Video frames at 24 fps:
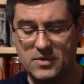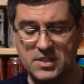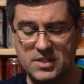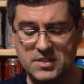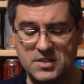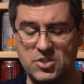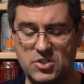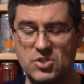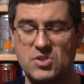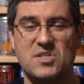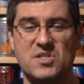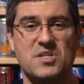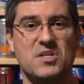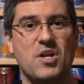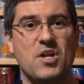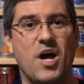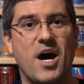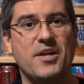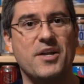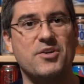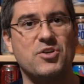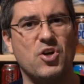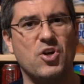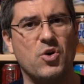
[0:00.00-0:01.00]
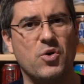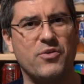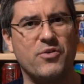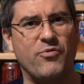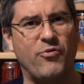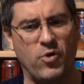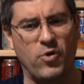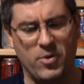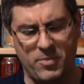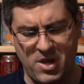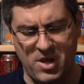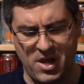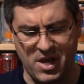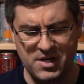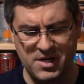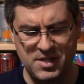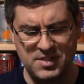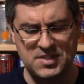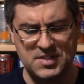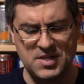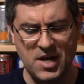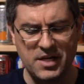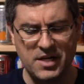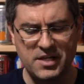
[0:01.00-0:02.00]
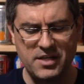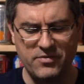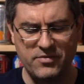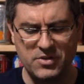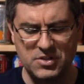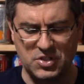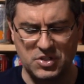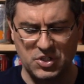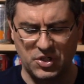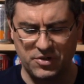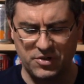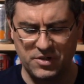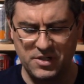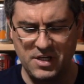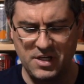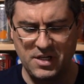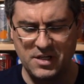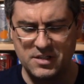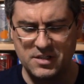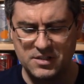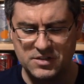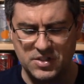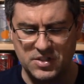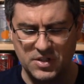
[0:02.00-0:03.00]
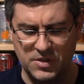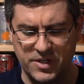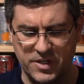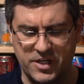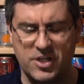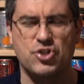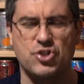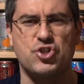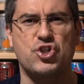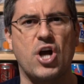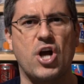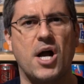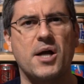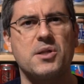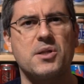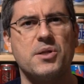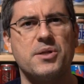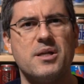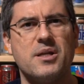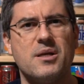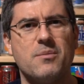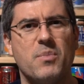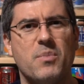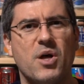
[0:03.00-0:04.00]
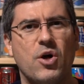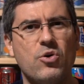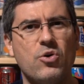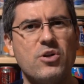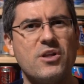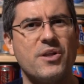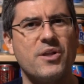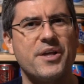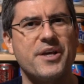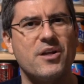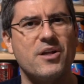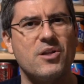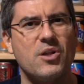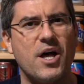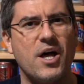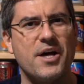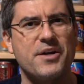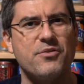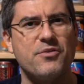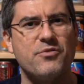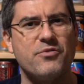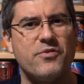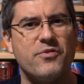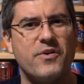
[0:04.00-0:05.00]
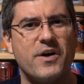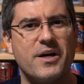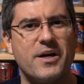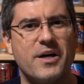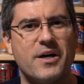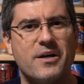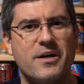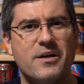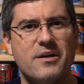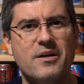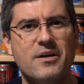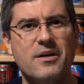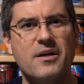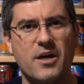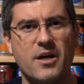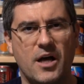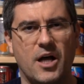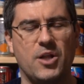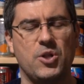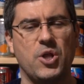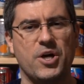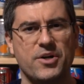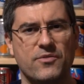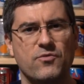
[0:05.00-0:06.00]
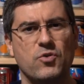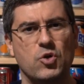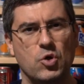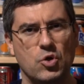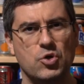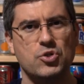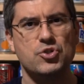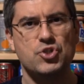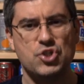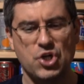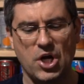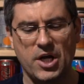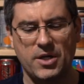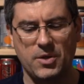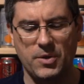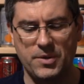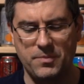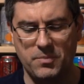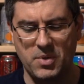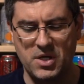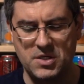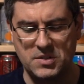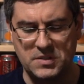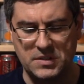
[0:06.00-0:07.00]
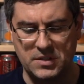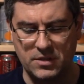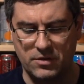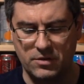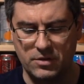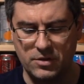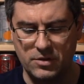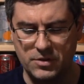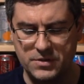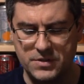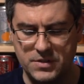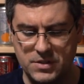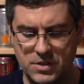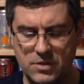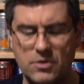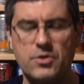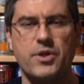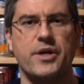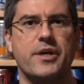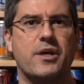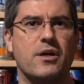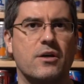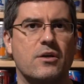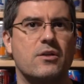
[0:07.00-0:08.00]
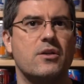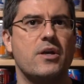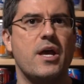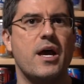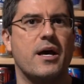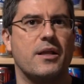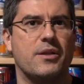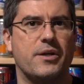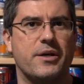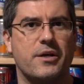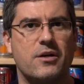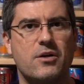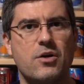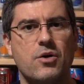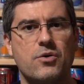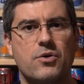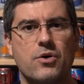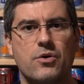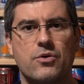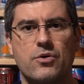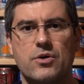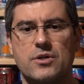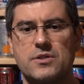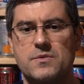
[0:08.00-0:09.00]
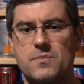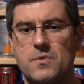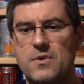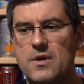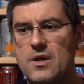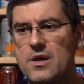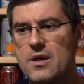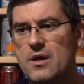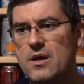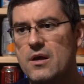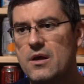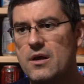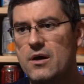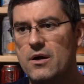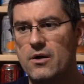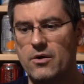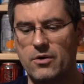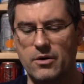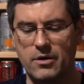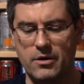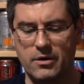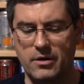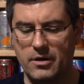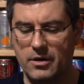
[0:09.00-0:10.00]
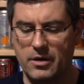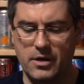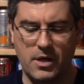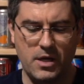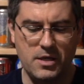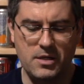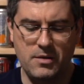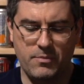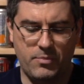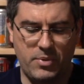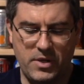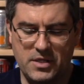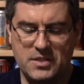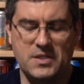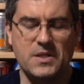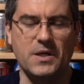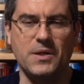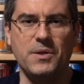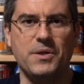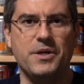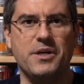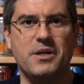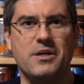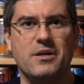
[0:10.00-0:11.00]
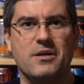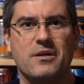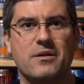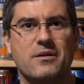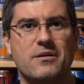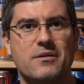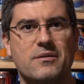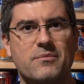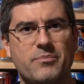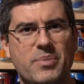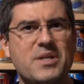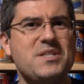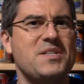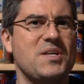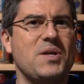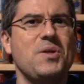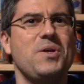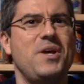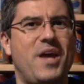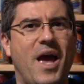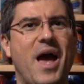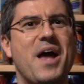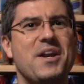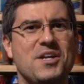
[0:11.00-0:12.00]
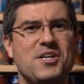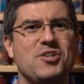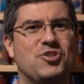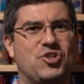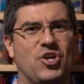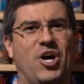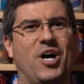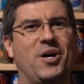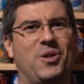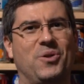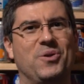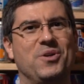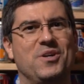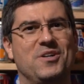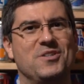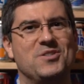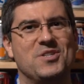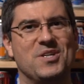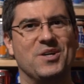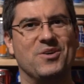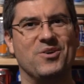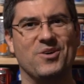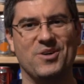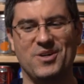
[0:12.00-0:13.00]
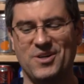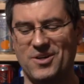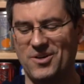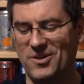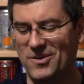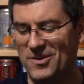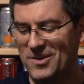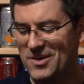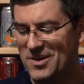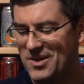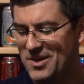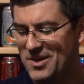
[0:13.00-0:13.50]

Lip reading: just did not do it for me, and it's not even turning it into like a chocolatey milk like a lot of good chocolate-based cereals do, like Cocoa Crisp or basically any chocolatey cereal.